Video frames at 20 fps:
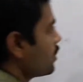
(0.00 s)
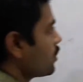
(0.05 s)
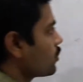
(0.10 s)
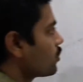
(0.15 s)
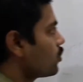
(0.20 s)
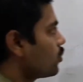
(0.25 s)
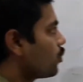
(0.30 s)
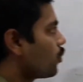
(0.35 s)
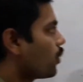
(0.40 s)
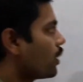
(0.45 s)

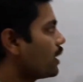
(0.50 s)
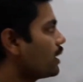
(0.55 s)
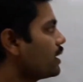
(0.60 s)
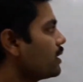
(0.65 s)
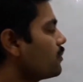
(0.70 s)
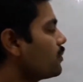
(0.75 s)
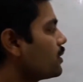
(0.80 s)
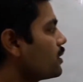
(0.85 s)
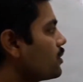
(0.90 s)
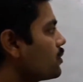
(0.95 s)
So
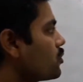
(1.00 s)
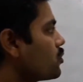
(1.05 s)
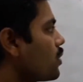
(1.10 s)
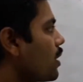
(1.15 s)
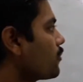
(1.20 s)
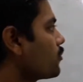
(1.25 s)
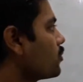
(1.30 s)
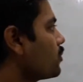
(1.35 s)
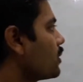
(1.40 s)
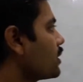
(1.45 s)
whenever you
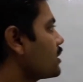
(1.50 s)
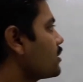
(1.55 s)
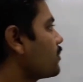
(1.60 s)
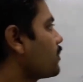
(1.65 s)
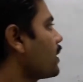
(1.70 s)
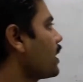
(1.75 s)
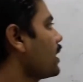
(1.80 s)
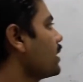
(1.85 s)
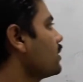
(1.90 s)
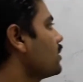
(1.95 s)
have to
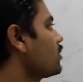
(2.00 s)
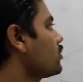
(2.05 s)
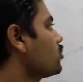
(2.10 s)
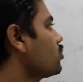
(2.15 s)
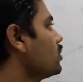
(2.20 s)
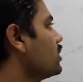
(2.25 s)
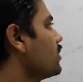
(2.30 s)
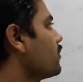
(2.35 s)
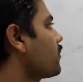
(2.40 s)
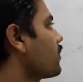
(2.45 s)
multiply the
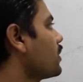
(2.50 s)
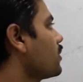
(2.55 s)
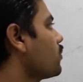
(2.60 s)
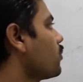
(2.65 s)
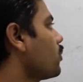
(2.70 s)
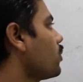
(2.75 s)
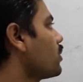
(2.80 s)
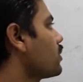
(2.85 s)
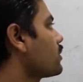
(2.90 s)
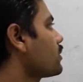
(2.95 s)
two different
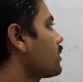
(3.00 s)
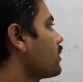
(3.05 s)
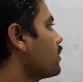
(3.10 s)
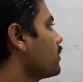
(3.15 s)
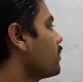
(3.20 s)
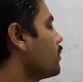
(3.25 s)
words